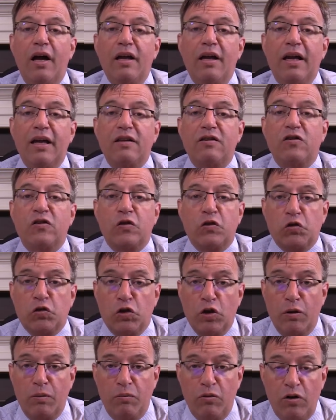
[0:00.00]
It's
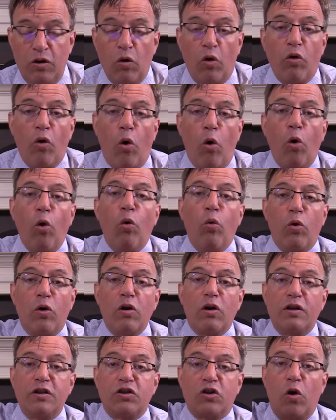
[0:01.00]
the whole
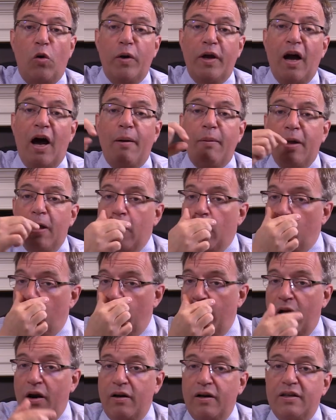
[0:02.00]
world is going up.
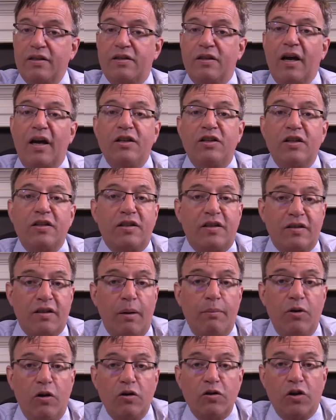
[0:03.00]
Whereas just
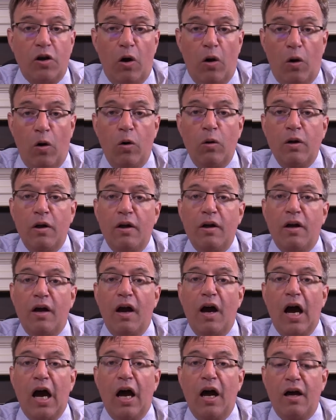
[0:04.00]
some years ago,
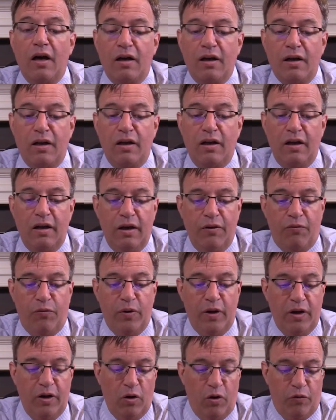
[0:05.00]
if
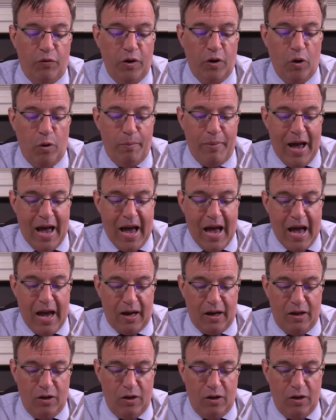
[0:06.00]
we go back,